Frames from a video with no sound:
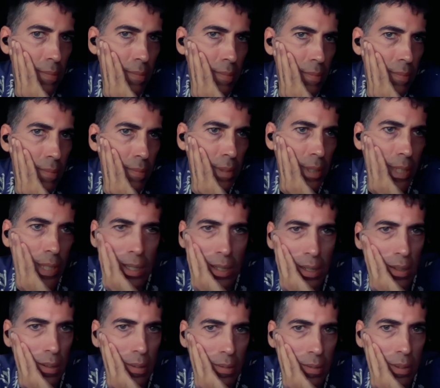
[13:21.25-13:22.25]

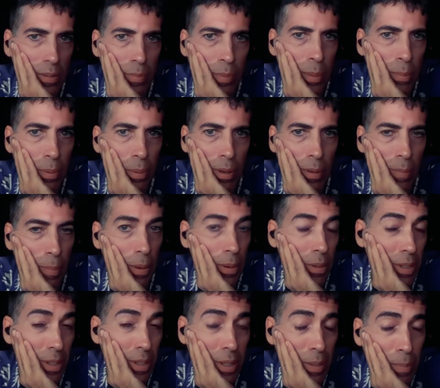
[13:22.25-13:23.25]
you know, if people aren't
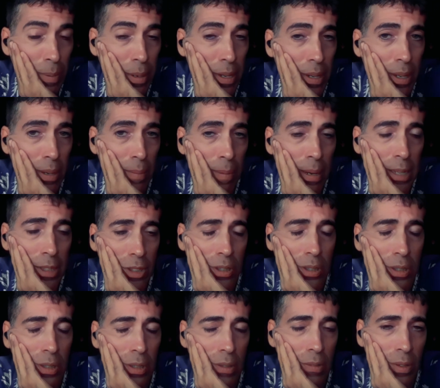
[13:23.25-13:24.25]
participating
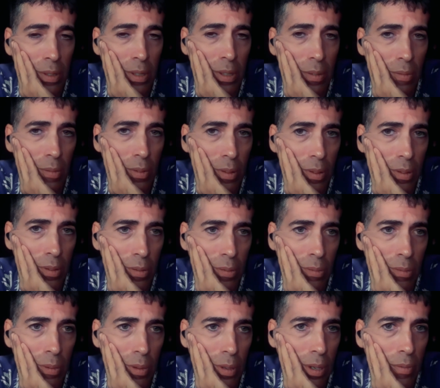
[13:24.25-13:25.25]
imaginatively with
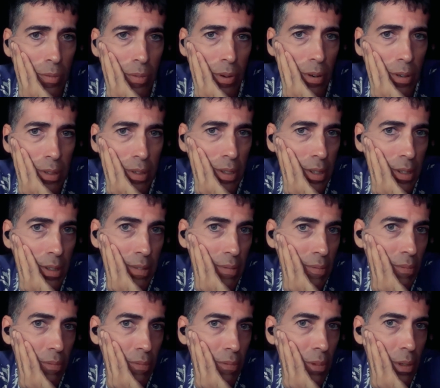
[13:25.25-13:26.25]
your work of art,
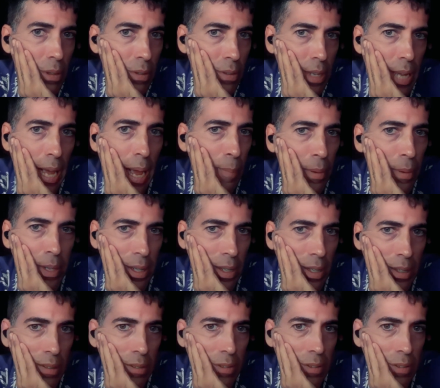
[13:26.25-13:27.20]
then what's happening?